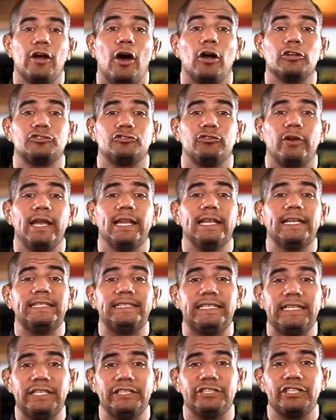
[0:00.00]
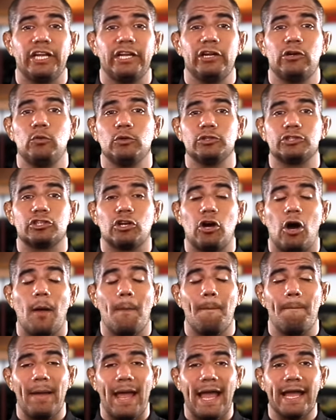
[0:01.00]
the Australian DJ who was
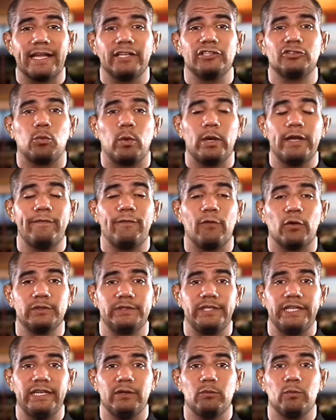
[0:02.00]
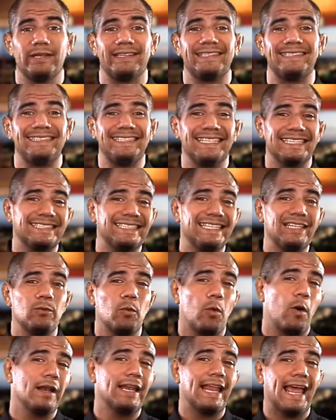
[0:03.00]
caught back in 2014 with
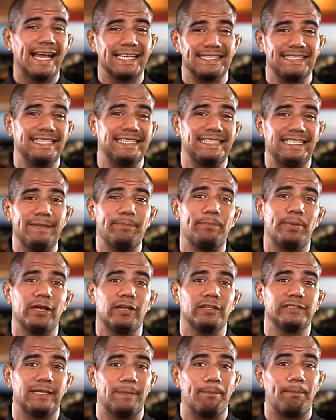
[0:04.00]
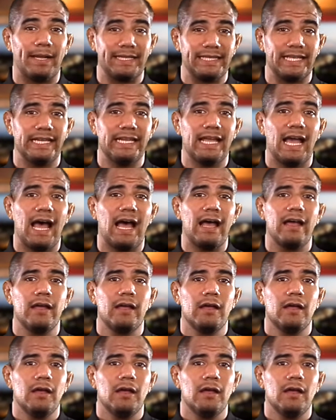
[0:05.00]
61 ecstasy pills in Pattaya,